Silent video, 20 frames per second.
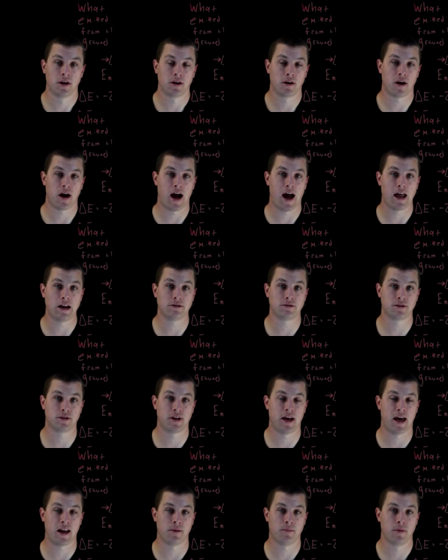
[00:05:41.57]
Your hydrogen
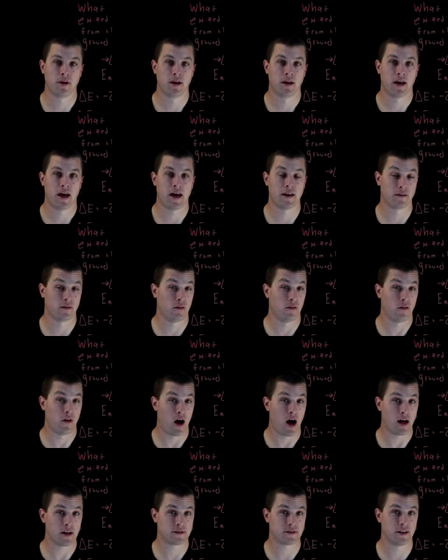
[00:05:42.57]
atom has
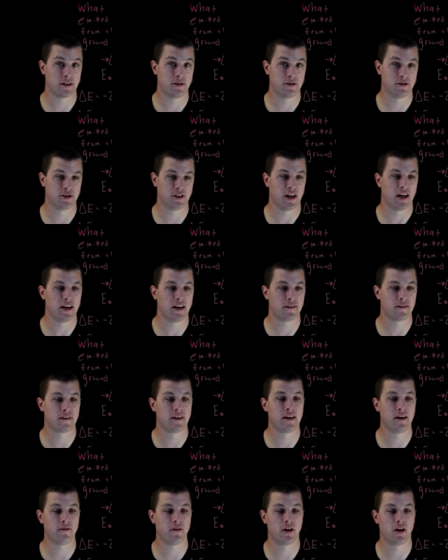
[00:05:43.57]
lost energy and it's
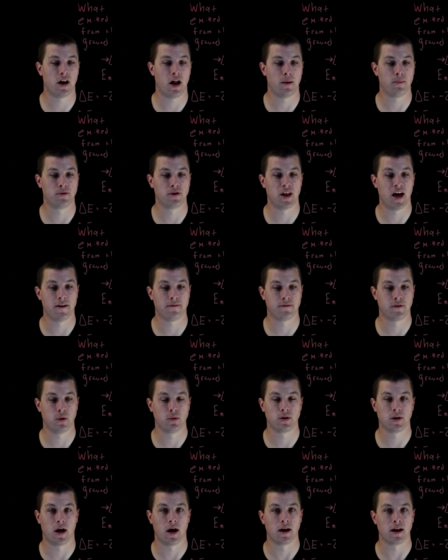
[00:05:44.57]
given it up to that
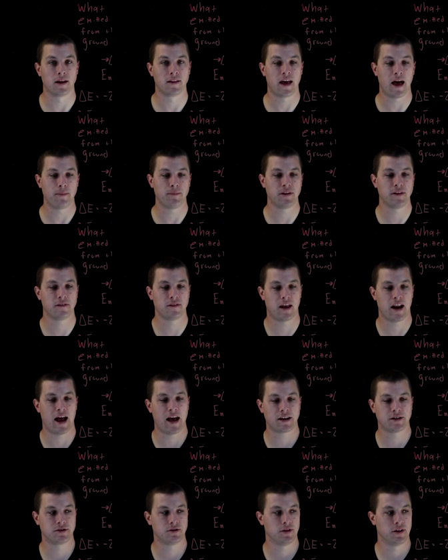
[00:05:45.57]
photon. And that means that
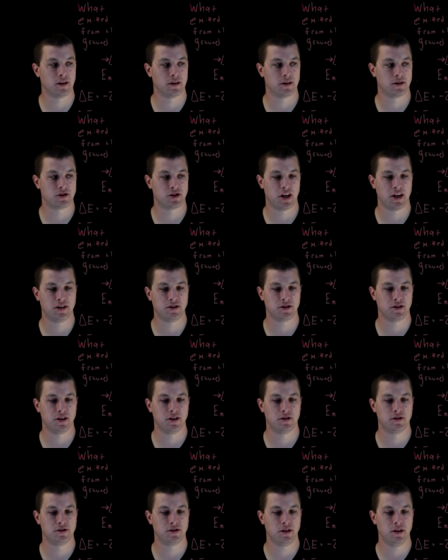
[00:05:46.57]
actually the change in
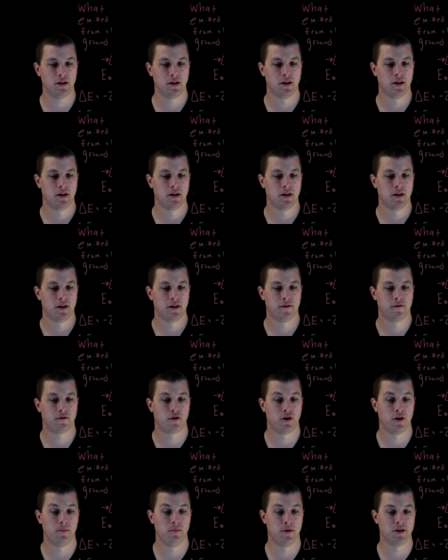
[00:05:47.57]
energy
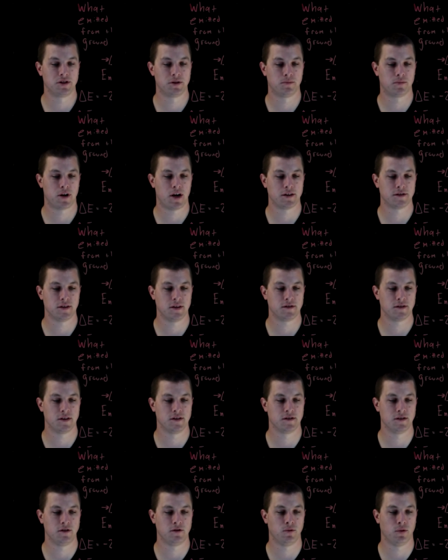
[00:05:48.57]
for an emission process
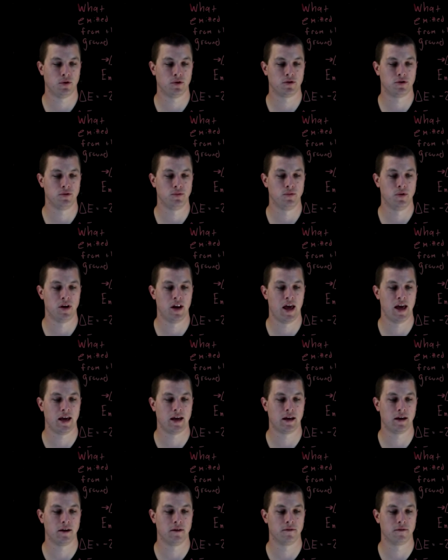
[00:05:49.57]
is equal to
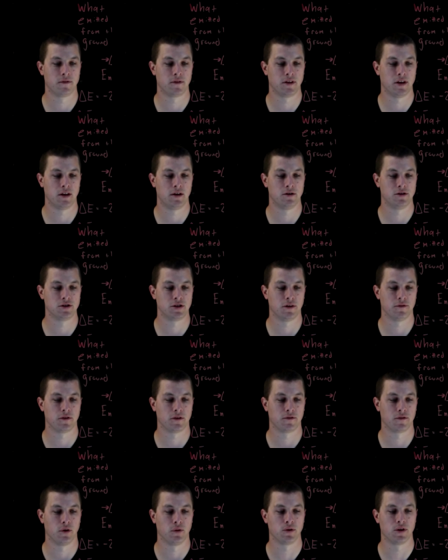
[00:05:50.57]
negative the energy of
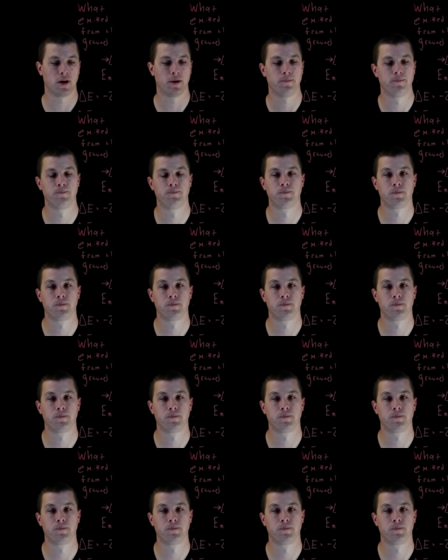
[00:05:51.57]
your photon.